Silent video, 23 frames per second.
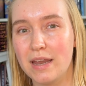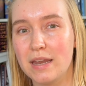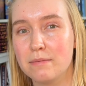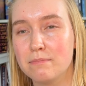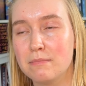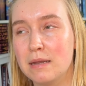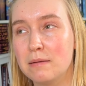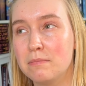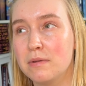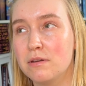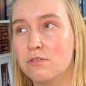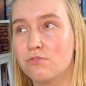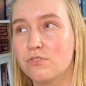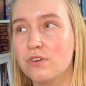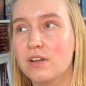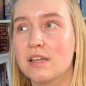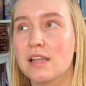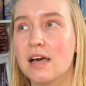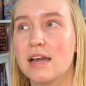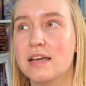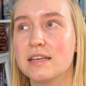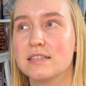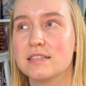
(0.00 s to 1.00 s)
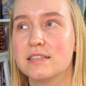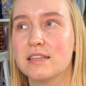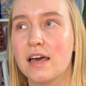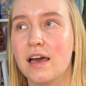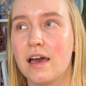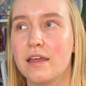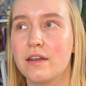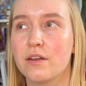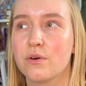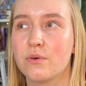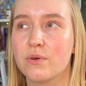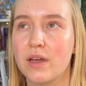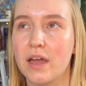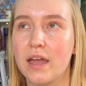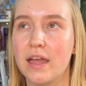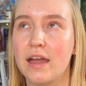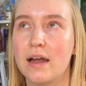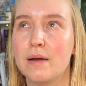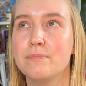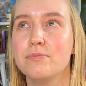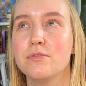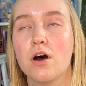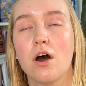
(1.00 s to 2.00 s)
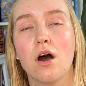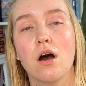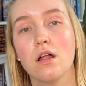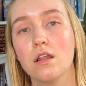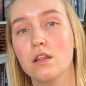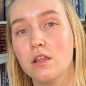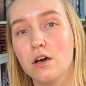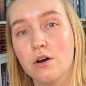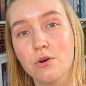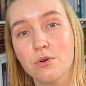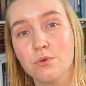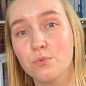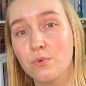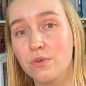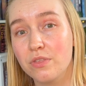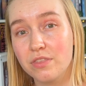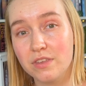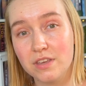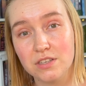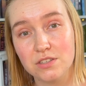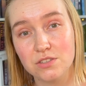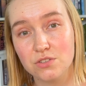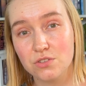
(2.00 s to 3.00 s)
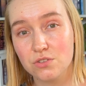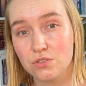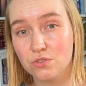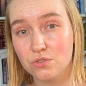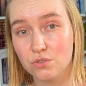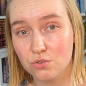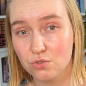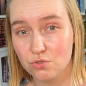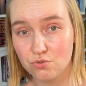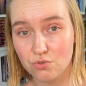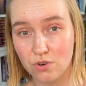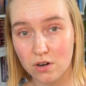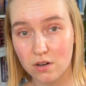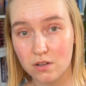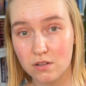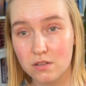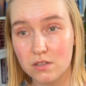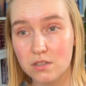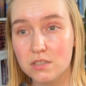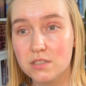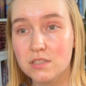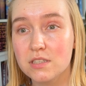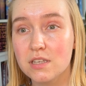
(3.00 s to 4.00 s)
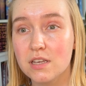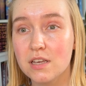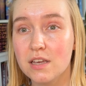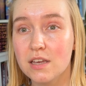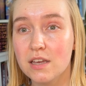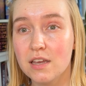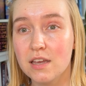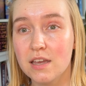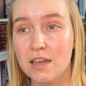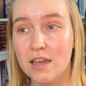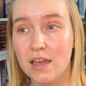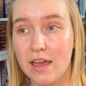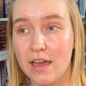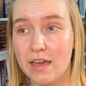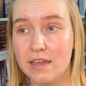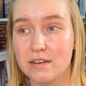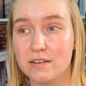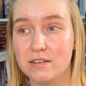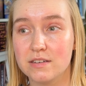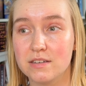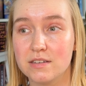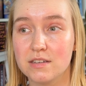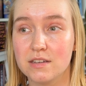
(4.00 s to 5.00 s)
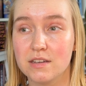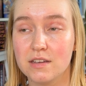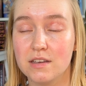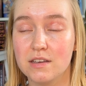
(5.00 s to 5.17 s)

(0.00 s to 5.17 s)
It made me realize that, okay, I'm not alone with these struggles, and